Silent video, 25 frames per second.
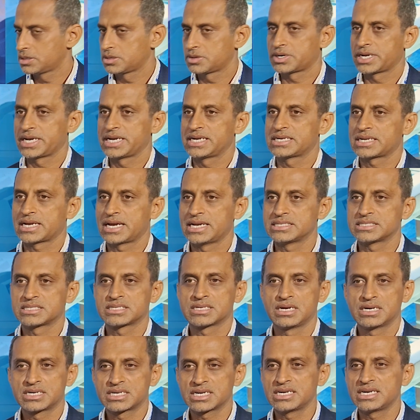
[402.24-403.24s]
right? And
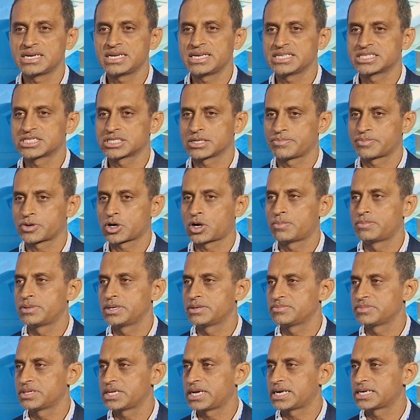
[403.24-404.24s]
certainly it's a
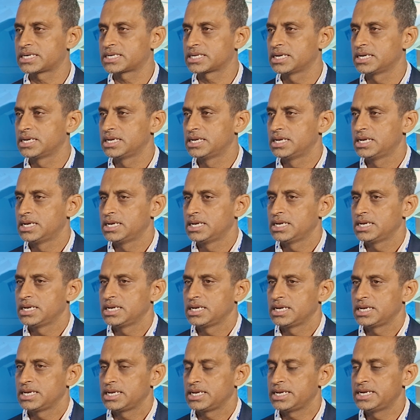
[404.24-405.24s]
problem that
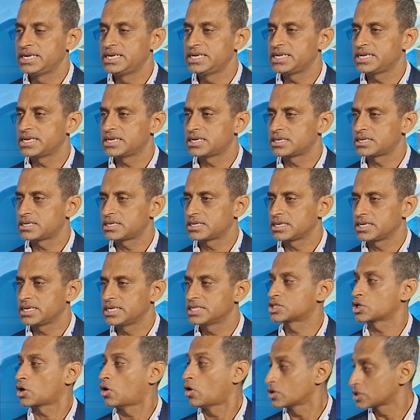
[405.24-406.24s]
India
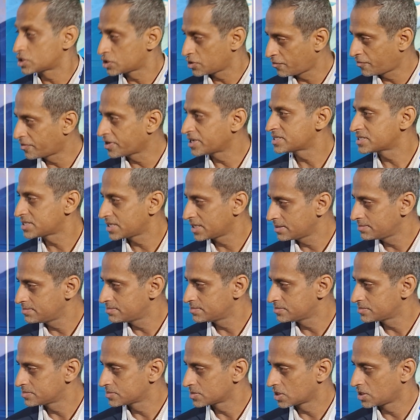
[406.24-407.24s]
is also facing,
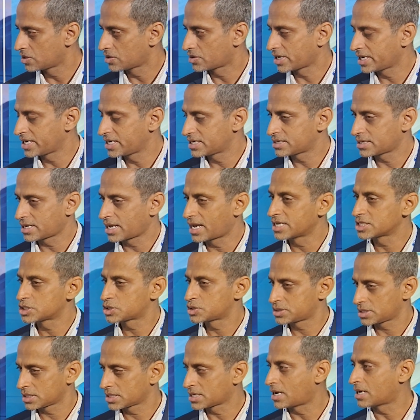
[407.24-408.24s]
right?
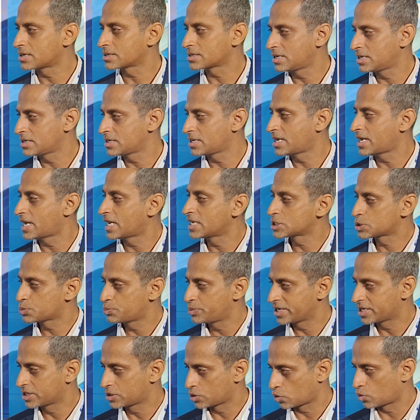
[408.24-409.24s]
As Karkhana, as
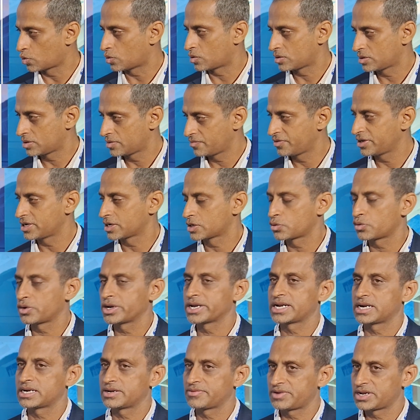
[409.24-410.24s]
we grow, we are
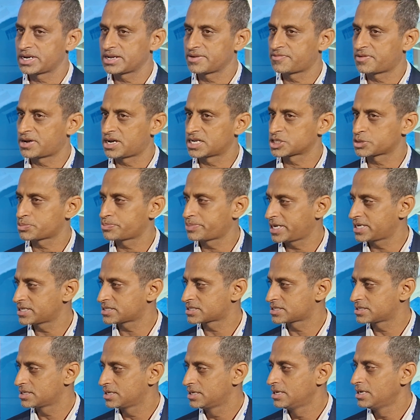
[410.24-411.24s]
growing at a very fast
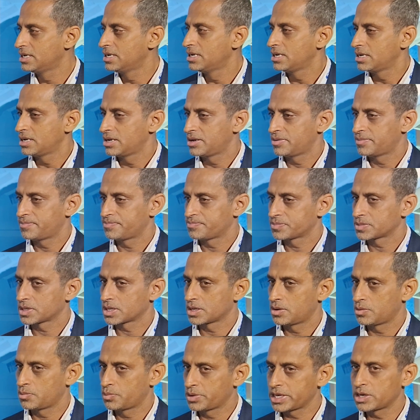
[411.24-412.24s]
pace.
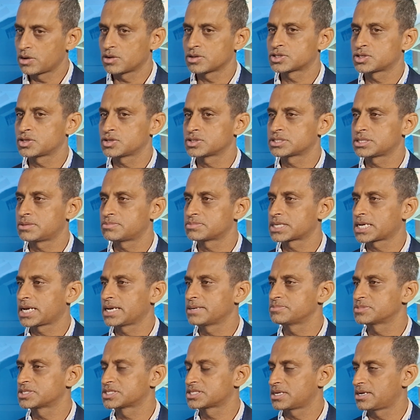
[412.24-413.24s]
We also
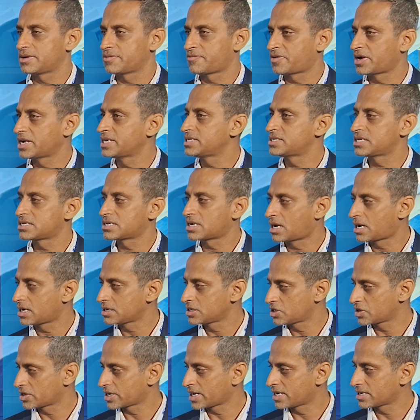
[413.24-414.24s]
sometimes find it
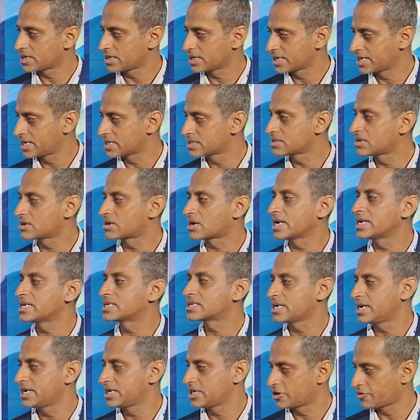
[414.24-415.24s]
hard to get the right
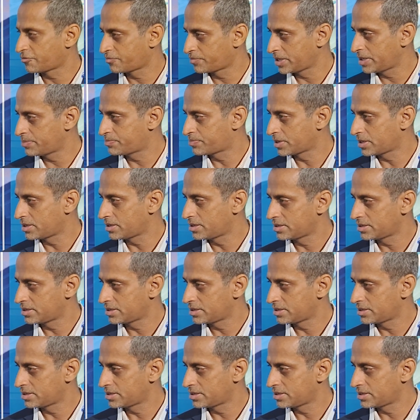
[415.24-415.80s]
kind of people